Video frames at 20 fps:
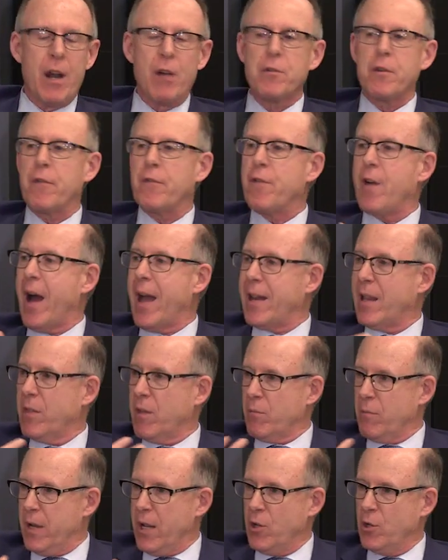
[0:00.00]
They're
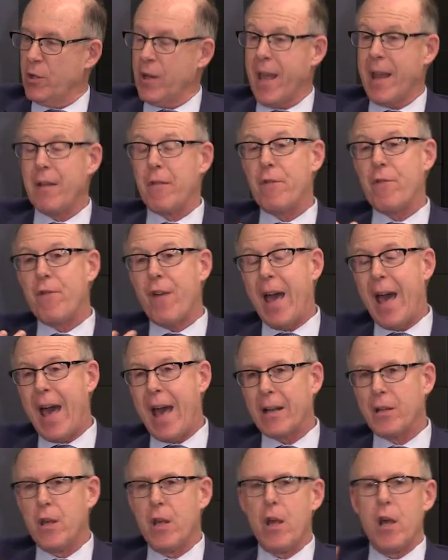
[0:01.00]
defining the region. And in
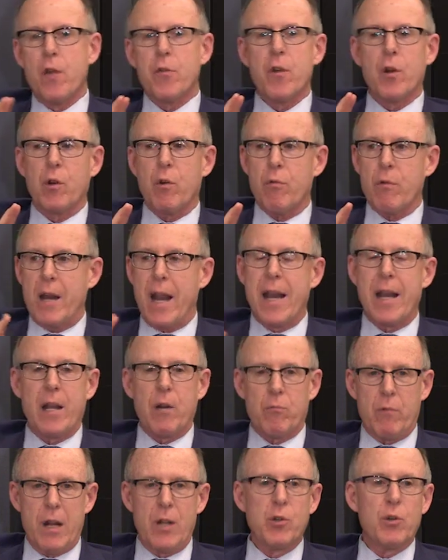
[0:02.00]
fact, they're
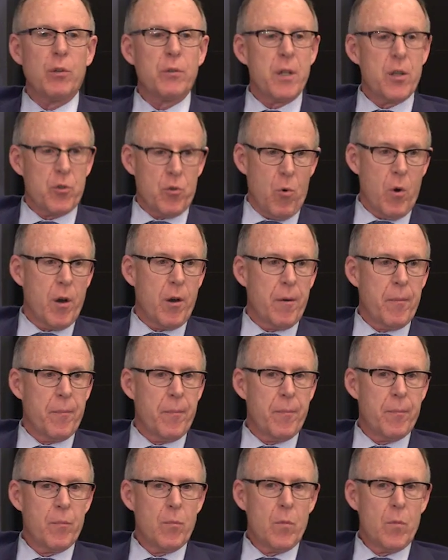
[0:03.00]
creating regional disorder.